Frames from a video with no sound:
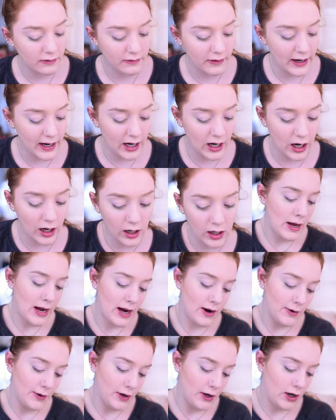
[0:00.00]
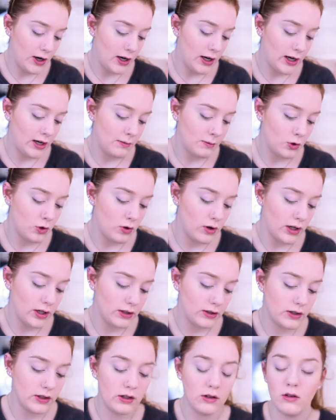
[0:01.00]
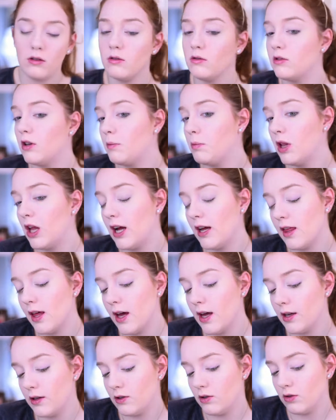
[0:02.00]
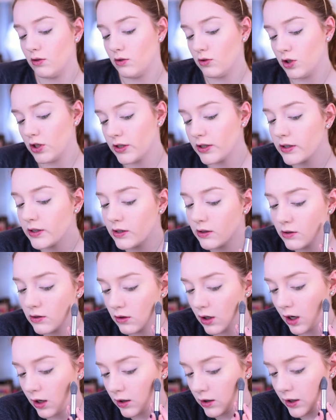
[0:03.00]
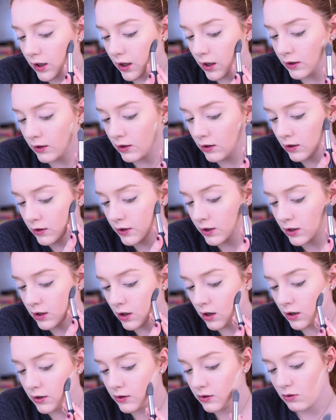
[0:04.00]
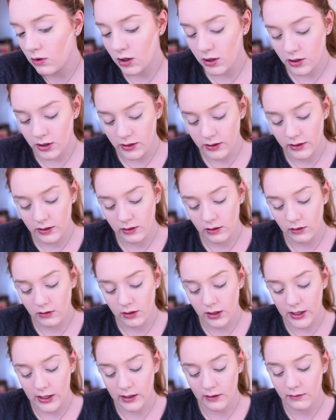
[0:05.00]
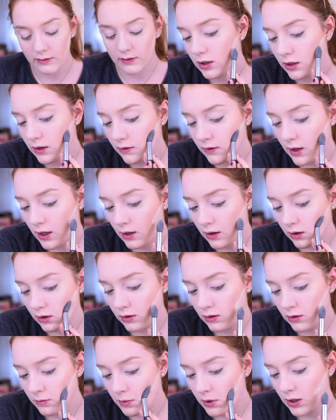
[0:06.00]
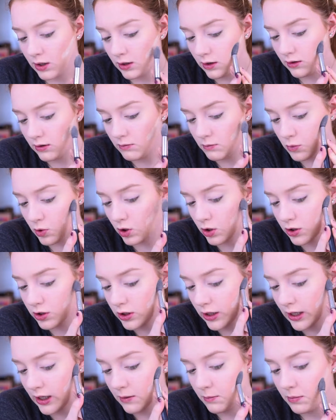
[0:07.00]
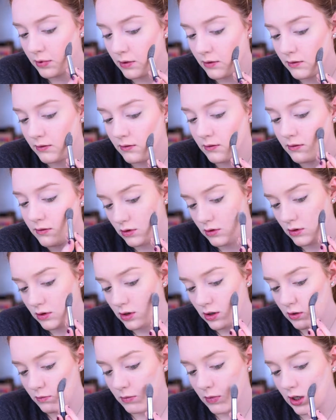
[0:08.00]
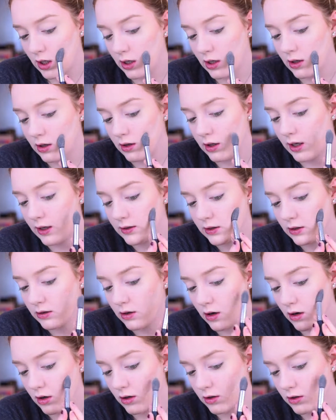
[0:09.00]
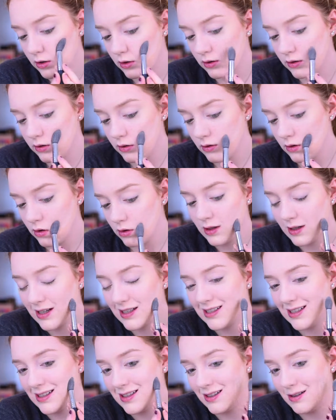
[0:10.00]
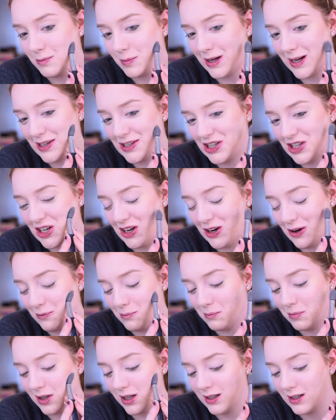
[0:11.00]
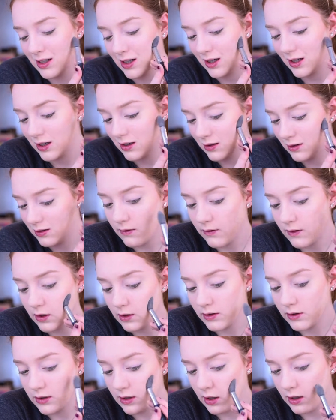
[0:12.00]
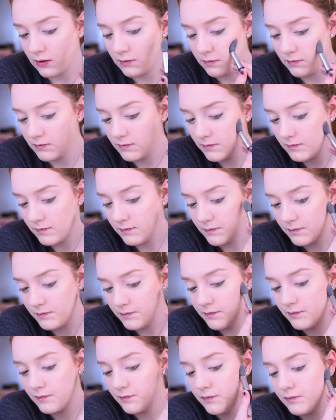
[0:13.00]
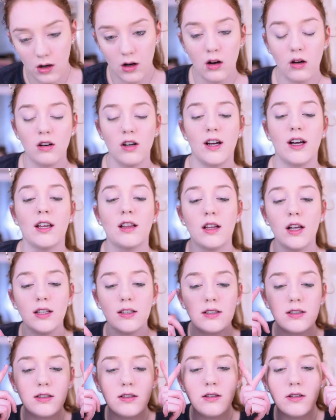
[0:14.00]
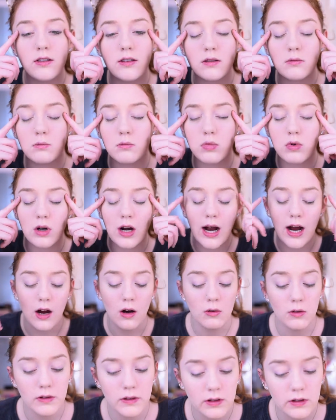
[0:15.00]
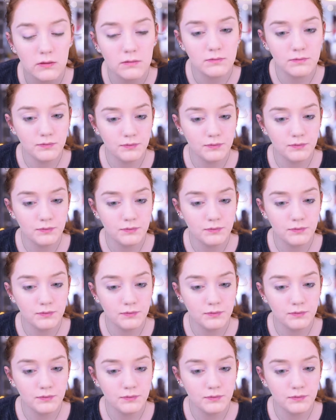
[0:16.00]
Fair powder and I'm going to apply that just directly under the contour just to kind of give that a little bit more shape and make it less harsh because I did a bad job blending it the first time. Alright, let's do some brows.